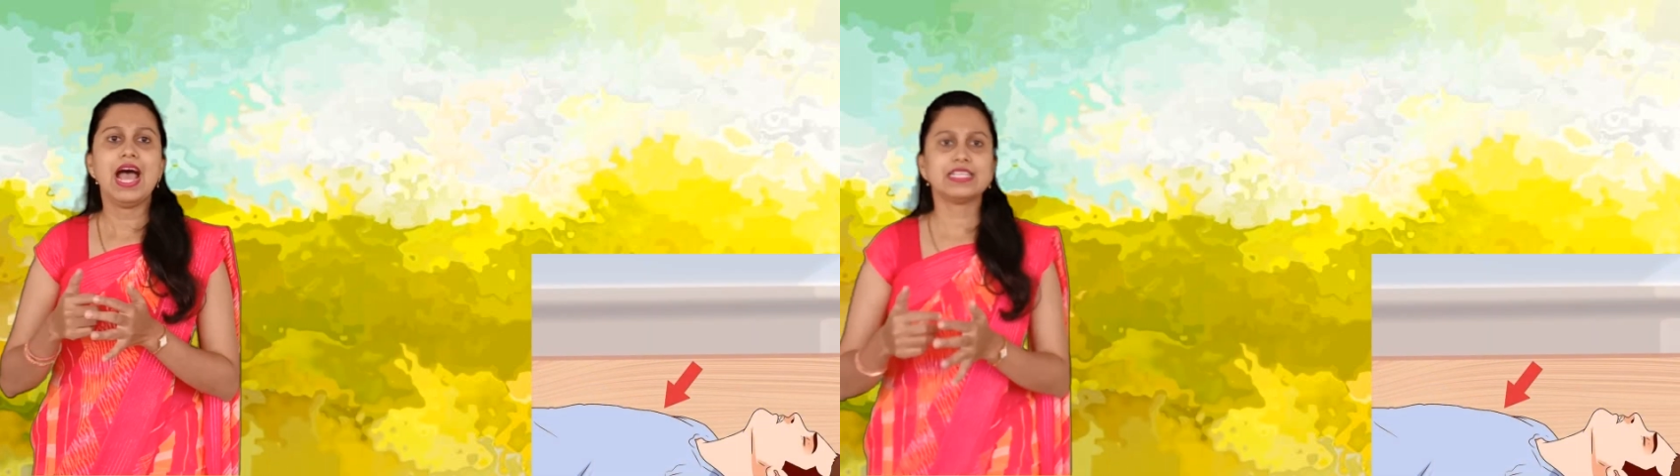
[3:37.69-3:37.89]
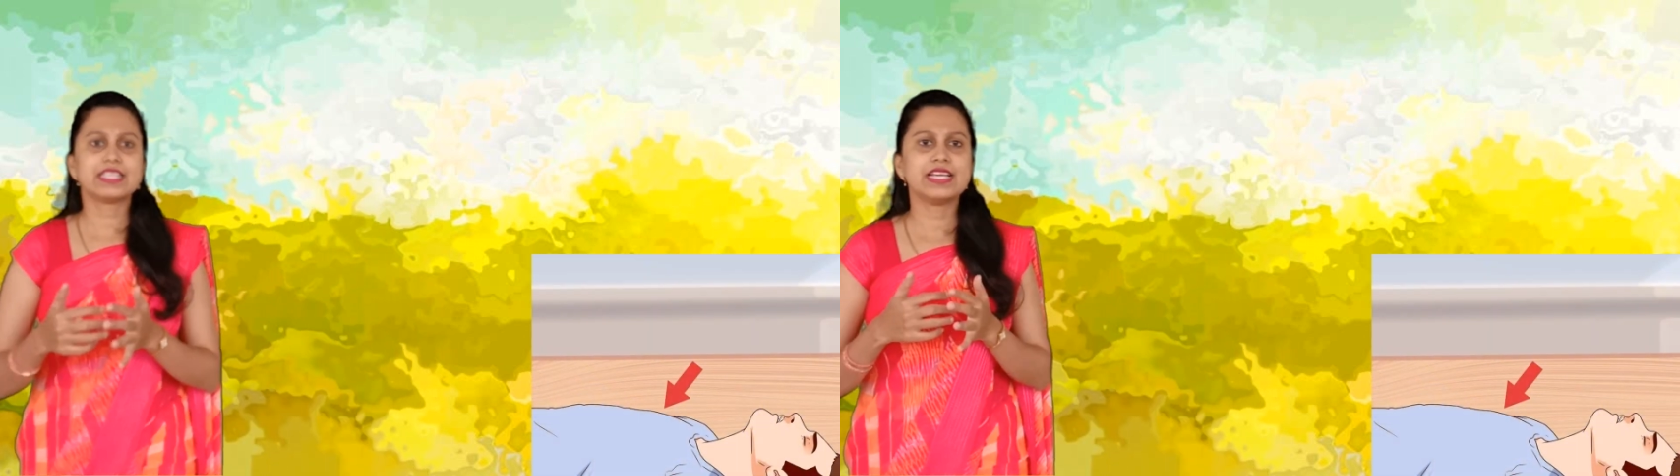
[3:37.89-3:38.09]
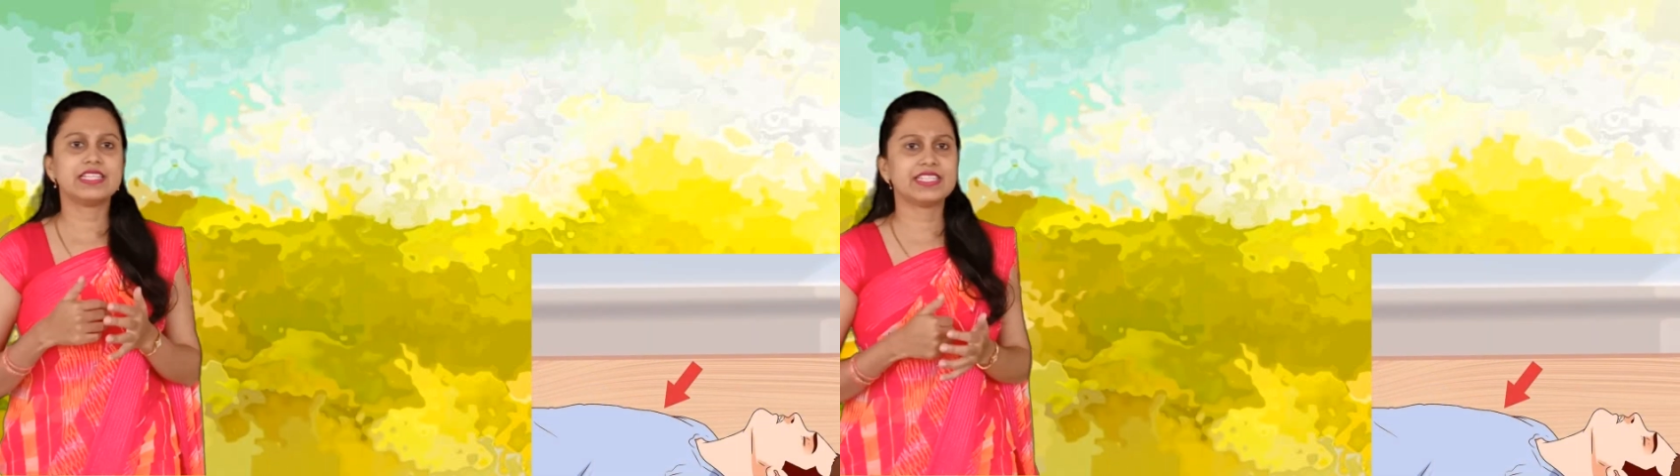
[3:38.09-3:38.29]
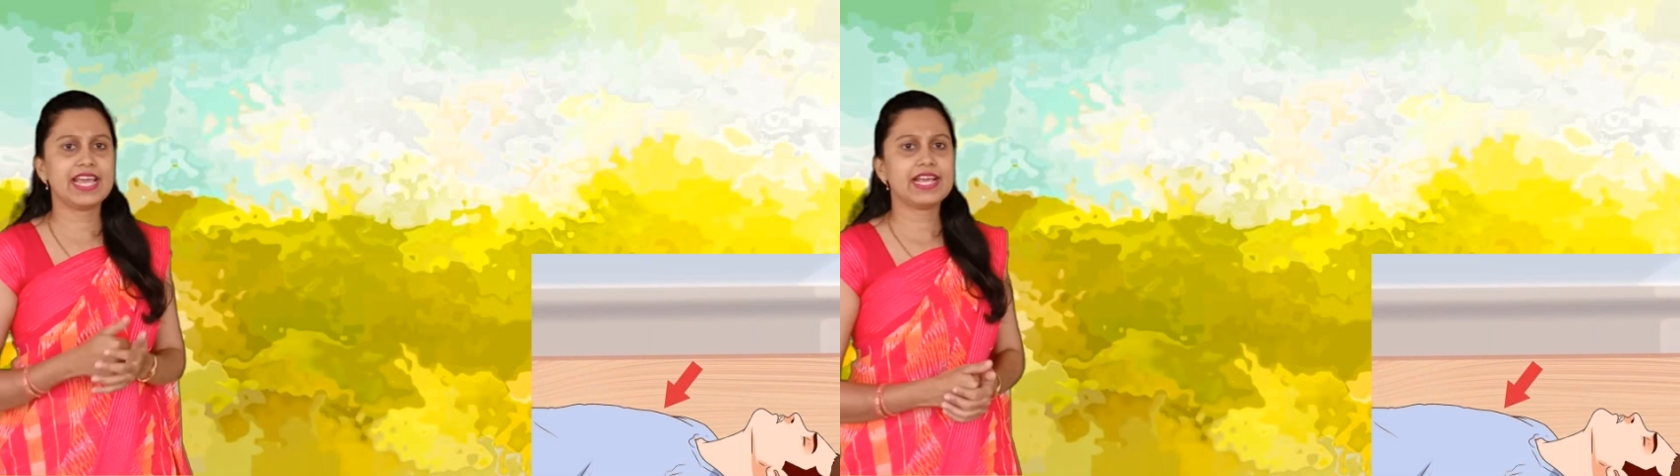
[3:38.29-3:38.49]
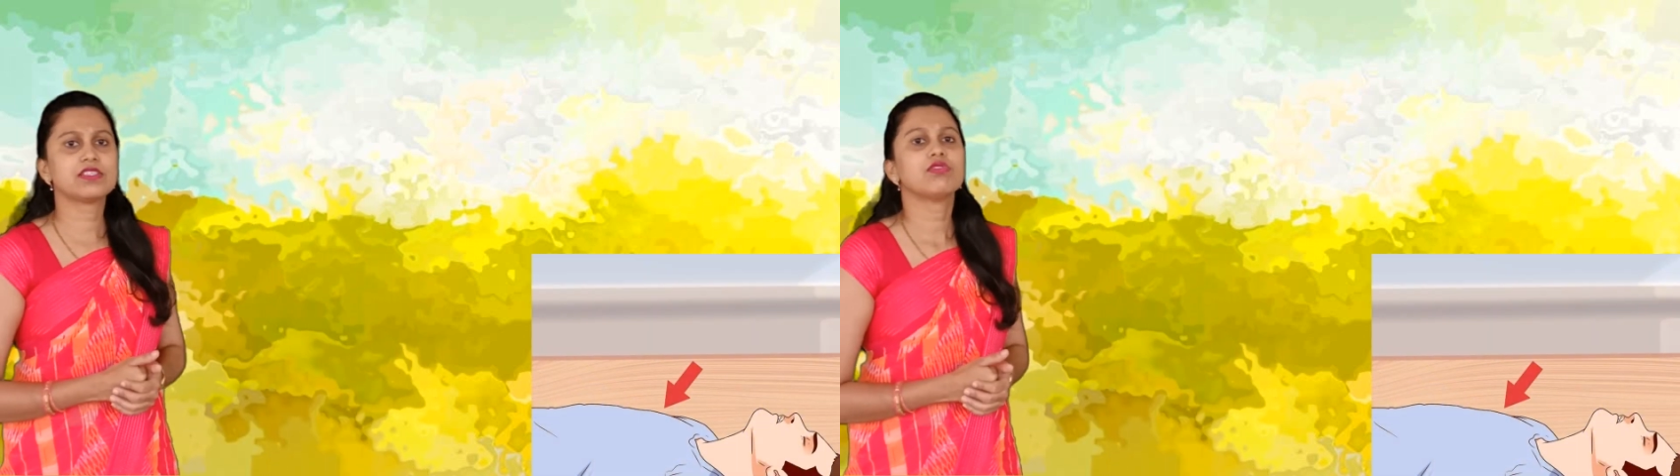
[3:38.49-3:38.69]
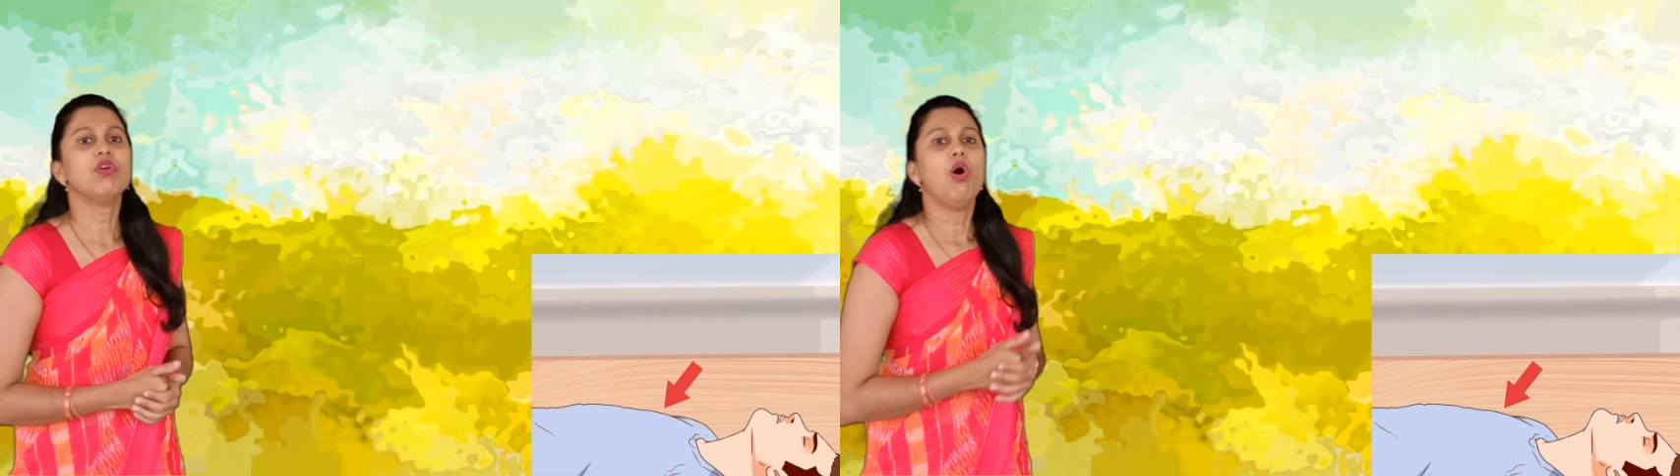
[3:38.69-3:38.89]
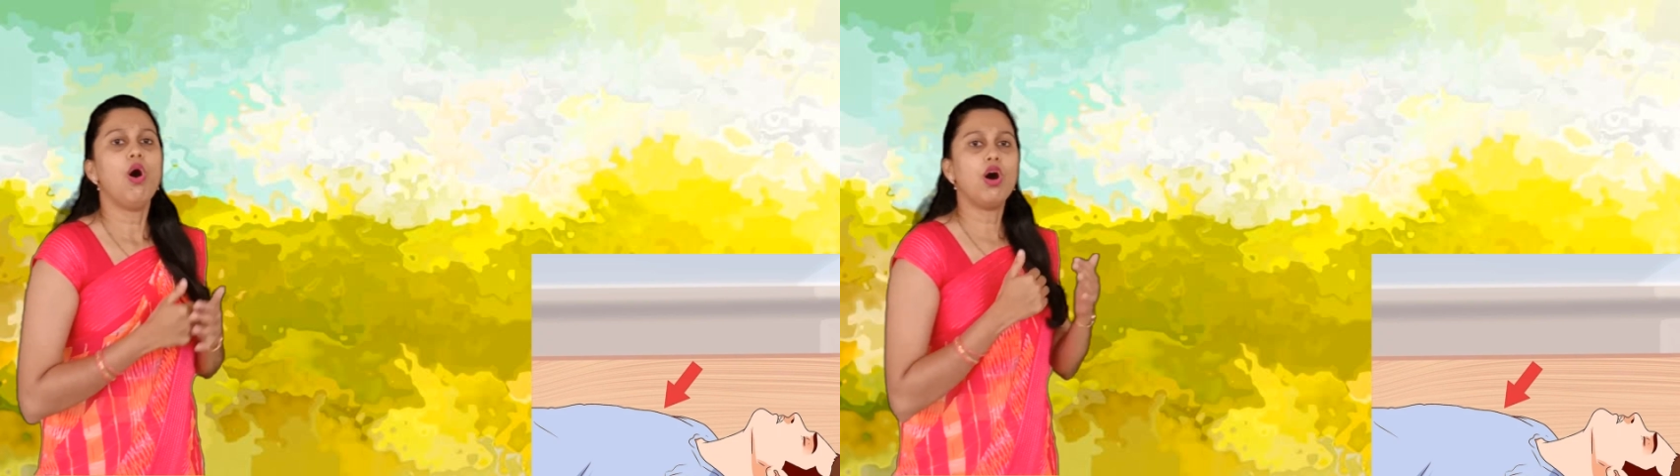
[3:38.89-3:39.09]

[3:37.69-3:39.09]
as he takes